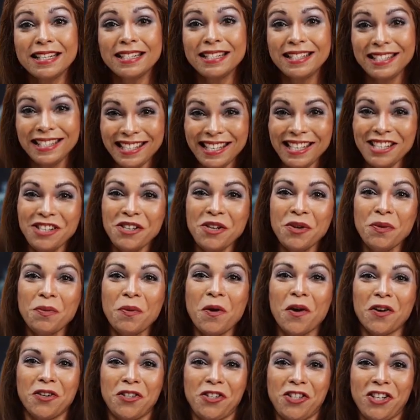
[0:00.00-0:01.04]

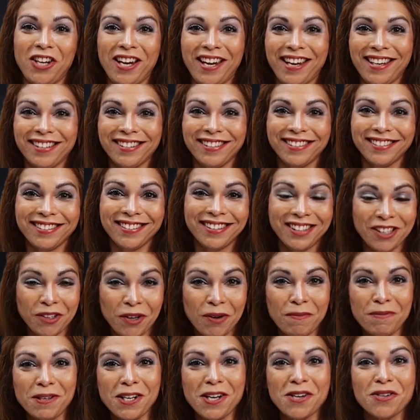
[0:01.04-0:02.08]
continue watching
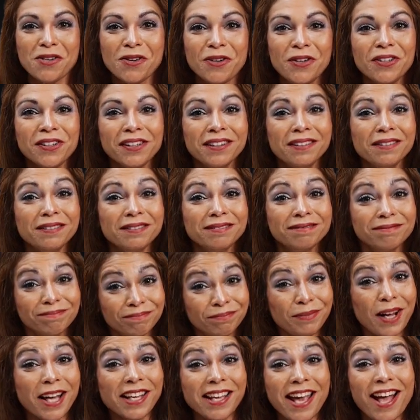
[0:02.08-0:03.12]
Crypto Talk
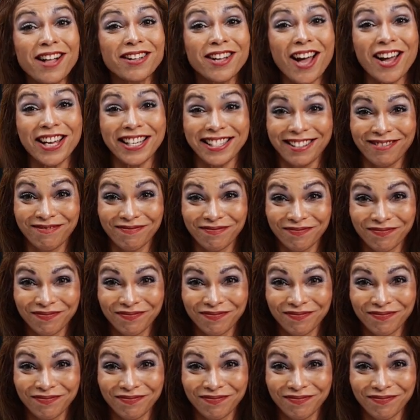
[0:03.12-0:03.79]
by Kalkine.